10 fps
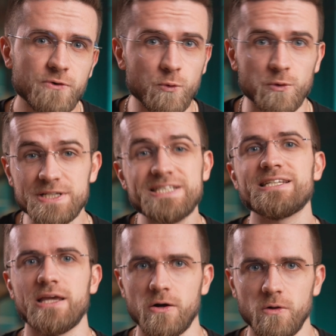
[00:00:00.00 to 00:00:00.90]
Of course,
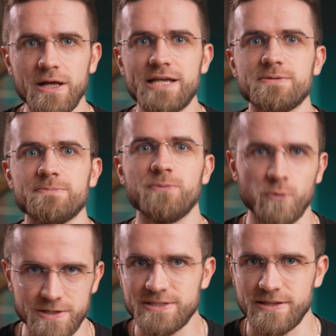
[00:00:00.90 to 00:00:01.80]
skill is
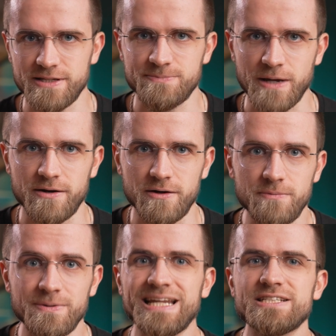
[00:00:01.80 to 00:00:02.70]
important in this
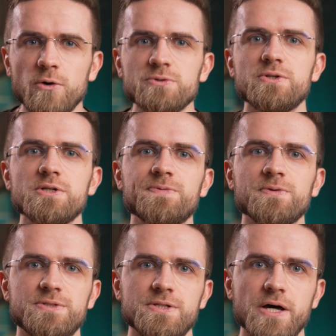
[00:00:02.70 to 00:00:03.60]
matter, but it is also useful to